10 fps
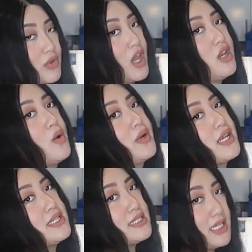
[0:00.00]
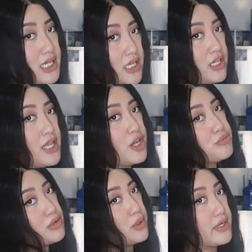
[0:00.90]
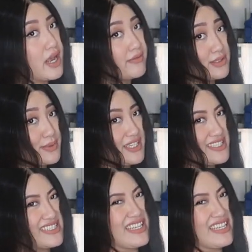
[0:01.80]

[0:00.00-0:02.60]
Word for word: and no one can see that you're bloated afterwards.